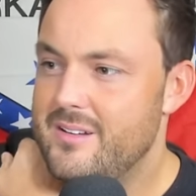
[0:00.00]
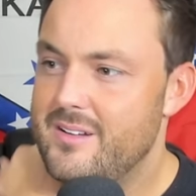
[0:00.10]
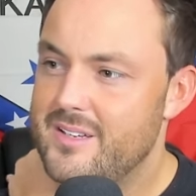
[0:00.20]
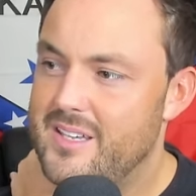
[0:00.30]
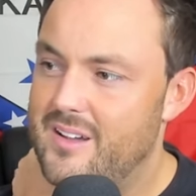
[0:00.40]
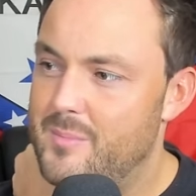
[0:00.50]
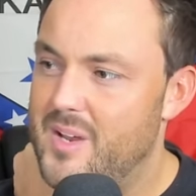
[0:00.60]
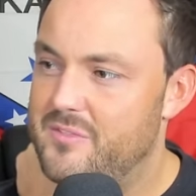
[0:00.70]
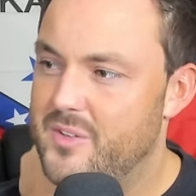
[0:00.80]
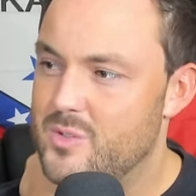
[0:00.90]
Keon
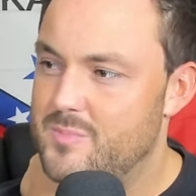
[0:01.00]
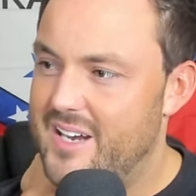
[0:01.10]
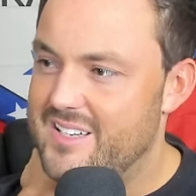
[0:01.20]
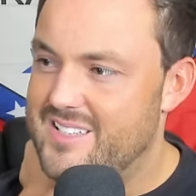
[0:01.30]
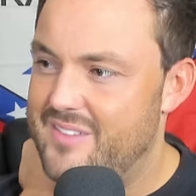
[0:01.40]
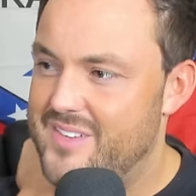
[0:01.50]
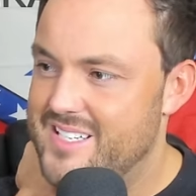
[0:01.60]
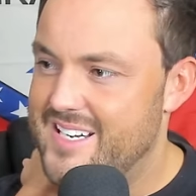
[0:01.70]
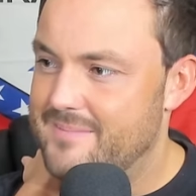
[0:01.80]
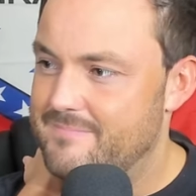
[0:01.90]
Minifield was minus
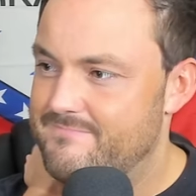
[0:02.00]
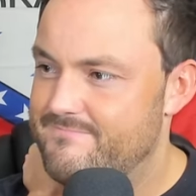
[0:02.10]
seventeen.